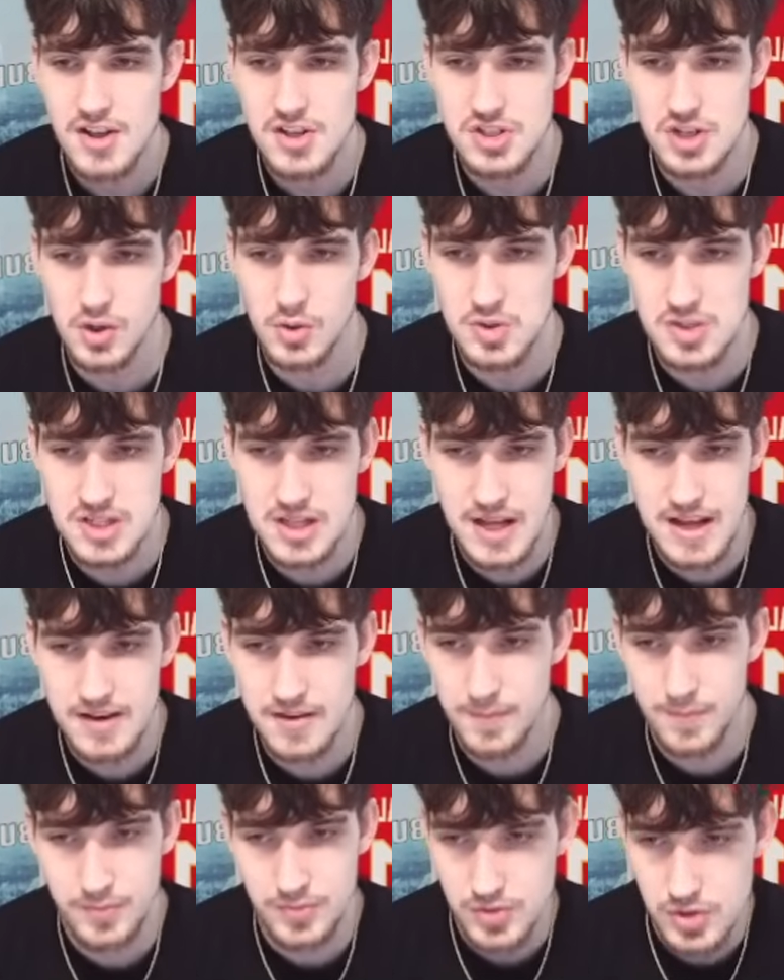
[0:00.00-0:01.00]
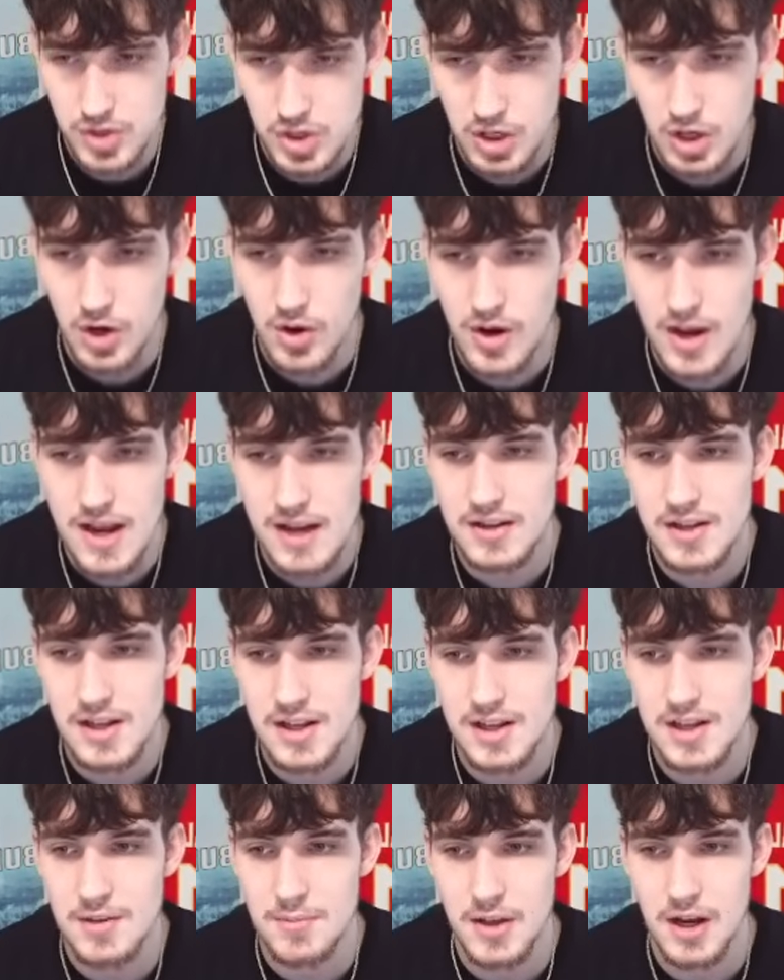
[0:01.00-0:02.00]
So it's like, you can go ahead and
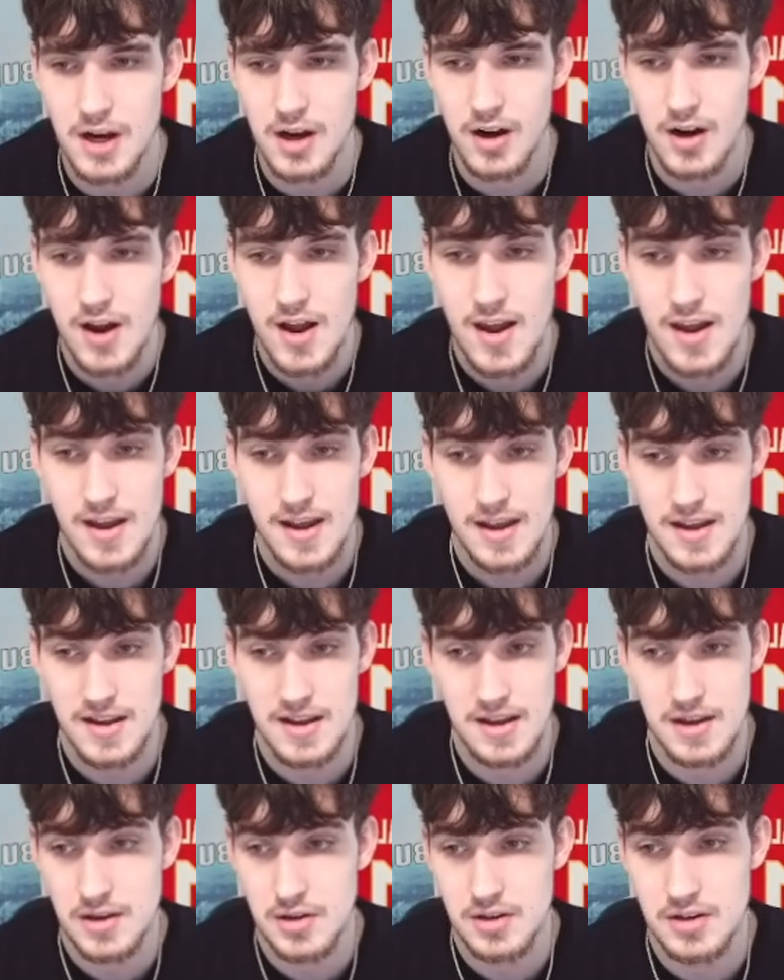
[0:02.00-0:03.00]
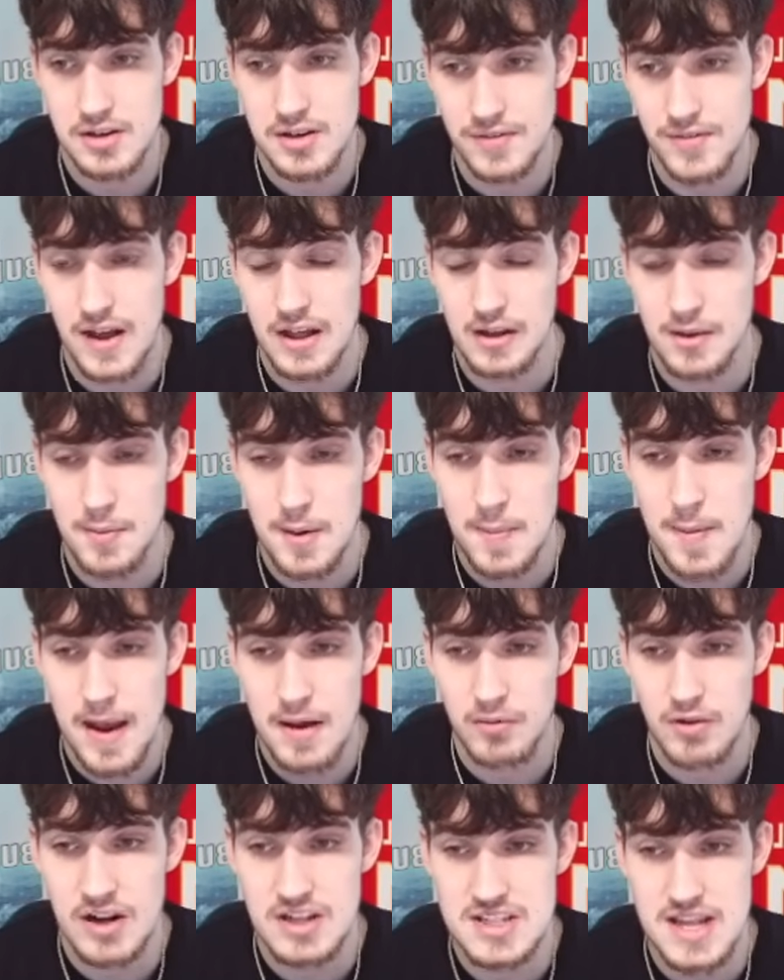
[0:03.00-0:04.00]
get him there and develop him
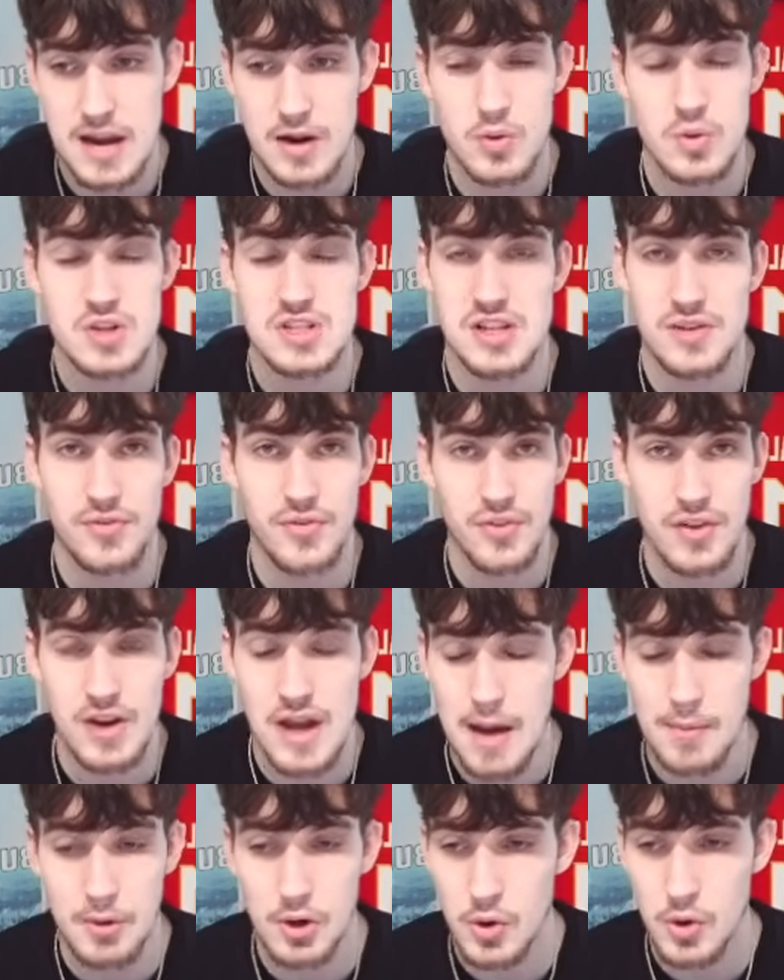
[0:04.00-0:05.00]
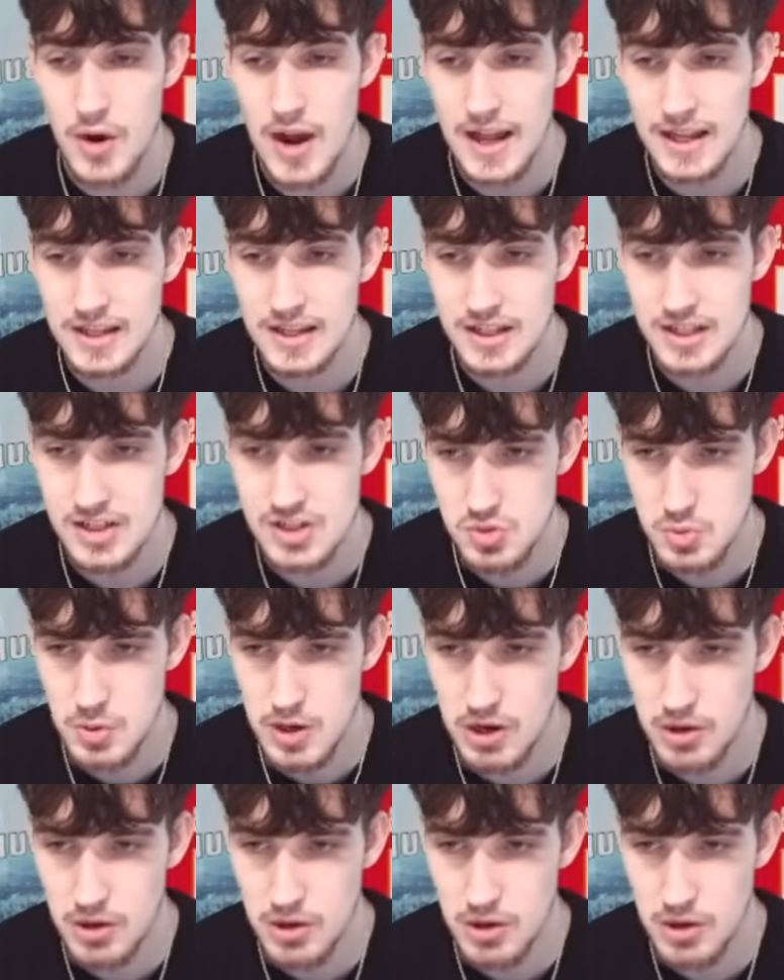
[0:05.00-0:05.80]
at right tackle. He's a phenomenal athlete as